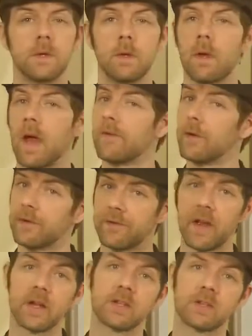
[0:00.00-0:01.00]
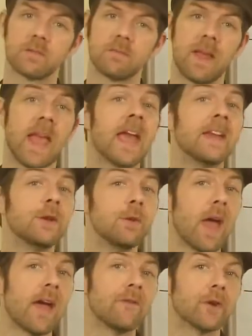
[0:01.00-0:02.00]
you have your fish, and
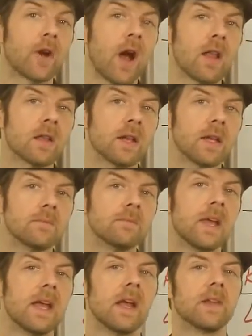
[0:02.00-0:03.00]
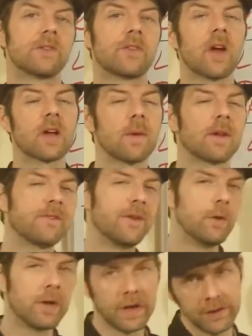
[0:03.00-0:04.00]
you have your colony. Let's talk about a
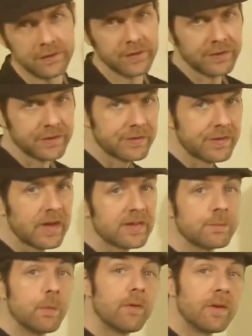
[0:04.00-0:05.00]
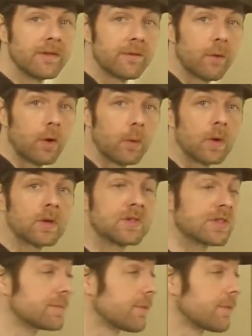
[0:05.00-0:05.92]
few keys to success moving forward just